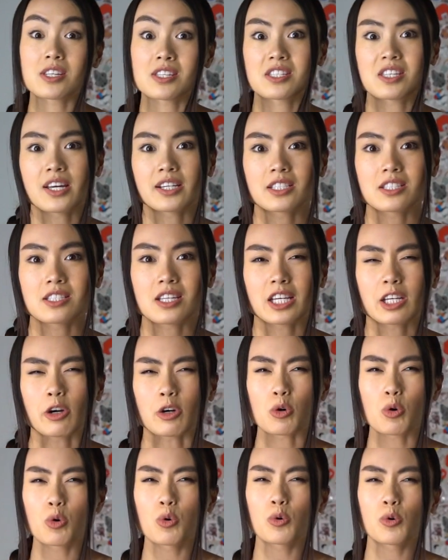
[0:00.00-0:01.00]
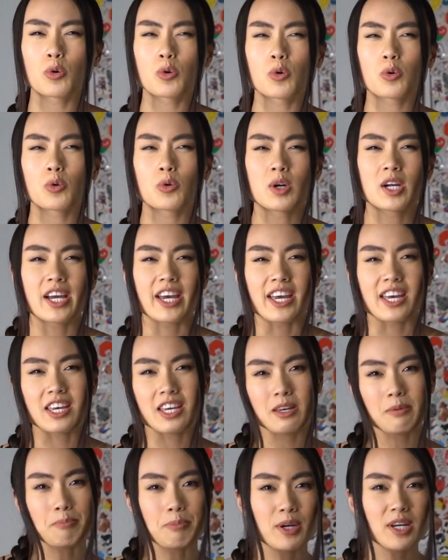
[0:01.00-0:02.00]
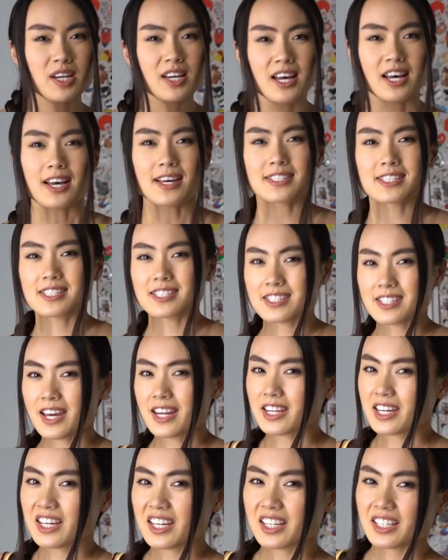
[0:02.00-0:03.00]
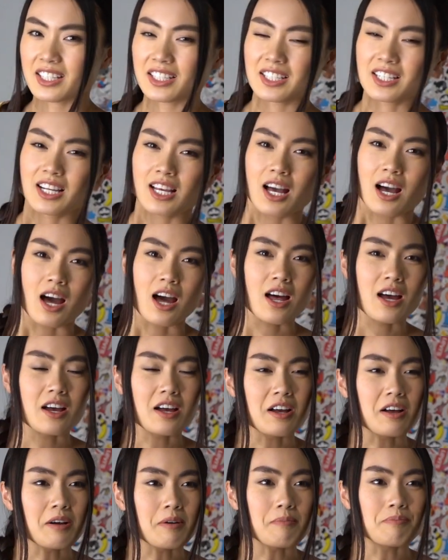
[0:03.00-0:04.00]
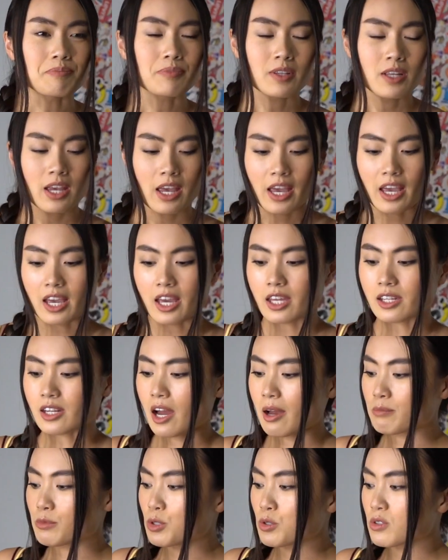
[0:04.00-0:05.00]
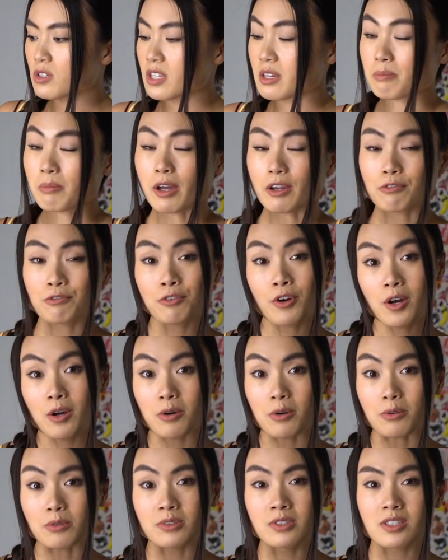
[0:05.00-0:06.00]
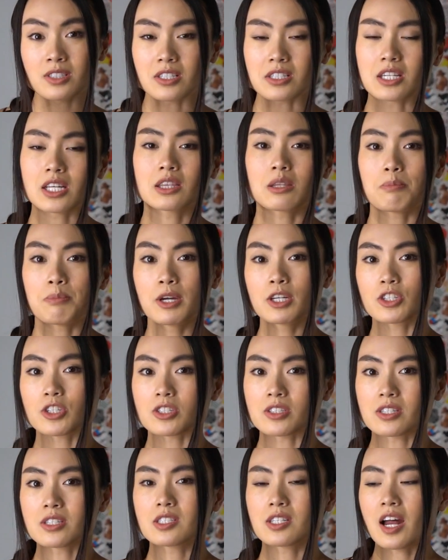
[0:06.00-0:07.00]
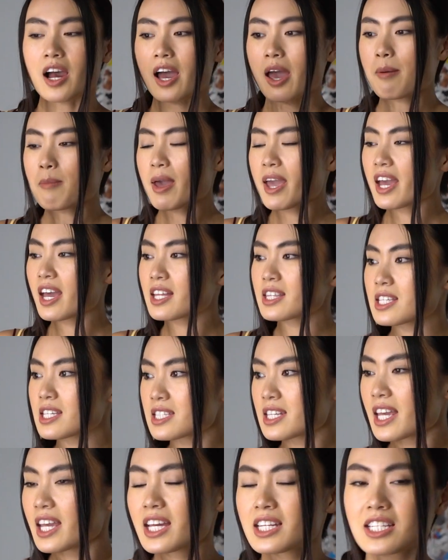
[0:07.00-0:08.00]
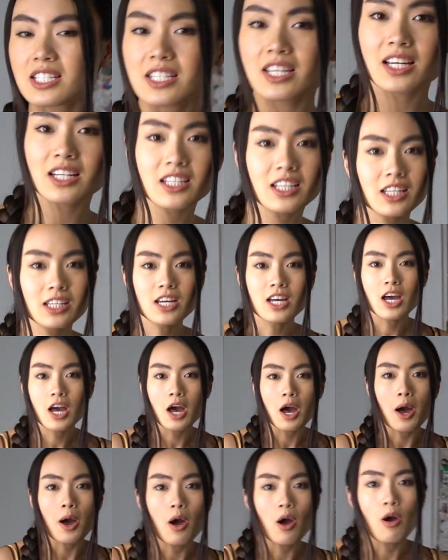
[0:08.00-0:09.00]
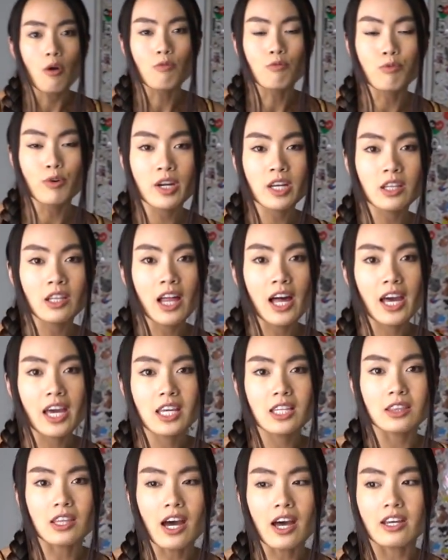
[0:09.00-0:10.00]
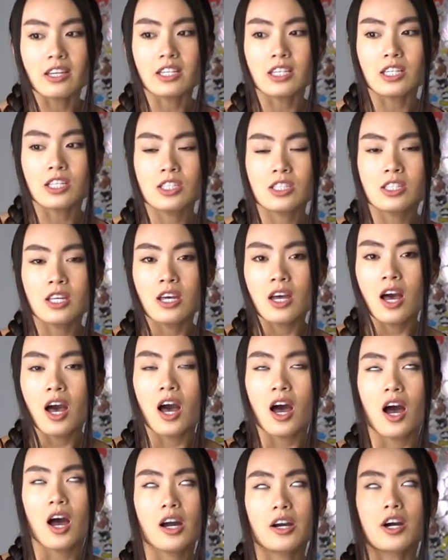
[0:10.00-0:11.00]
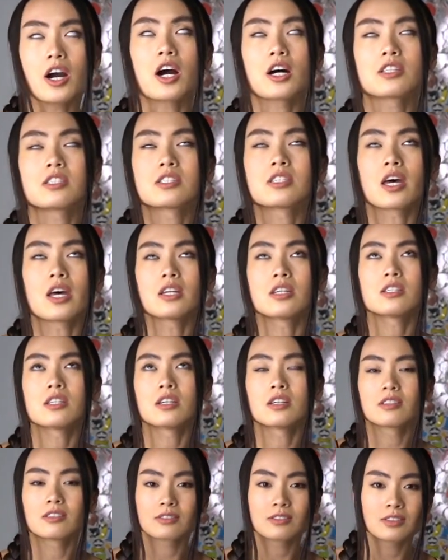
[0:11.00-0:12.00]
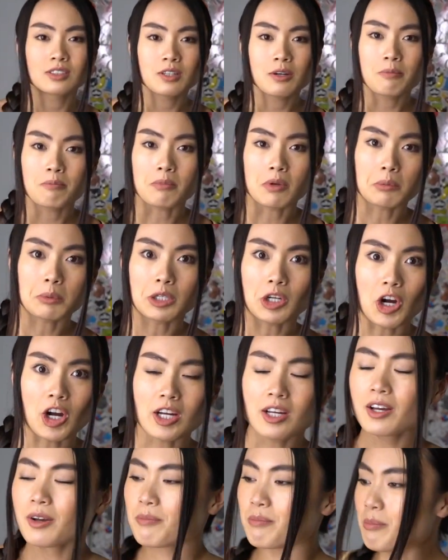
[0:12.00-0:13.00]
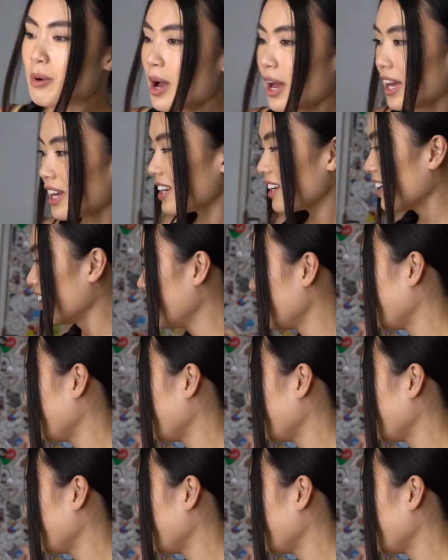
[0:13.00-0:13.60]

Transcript: aesthetic is like a cool, hip aesthetic. And I'm using my phone to take the pictures this time, and this handy dandy ring light that is a godsend. Maybe not, but